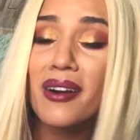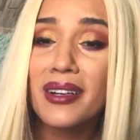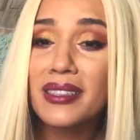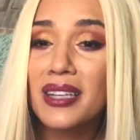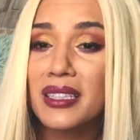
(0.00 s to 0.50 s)

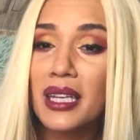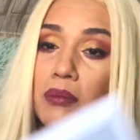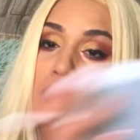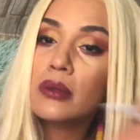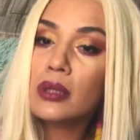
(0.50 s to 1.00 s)
it's gone like
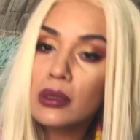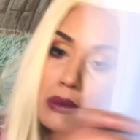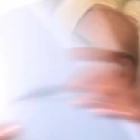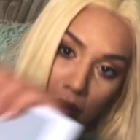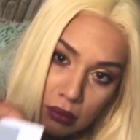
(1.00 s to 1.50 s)

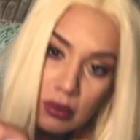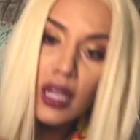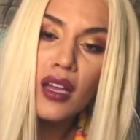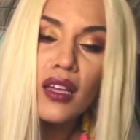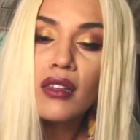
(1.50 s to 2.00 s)

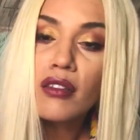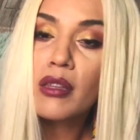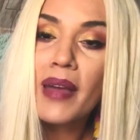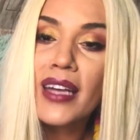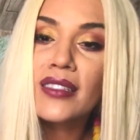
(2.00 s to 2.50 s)
through the
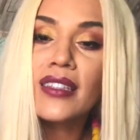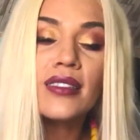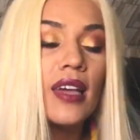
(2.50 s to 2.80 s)
back seats.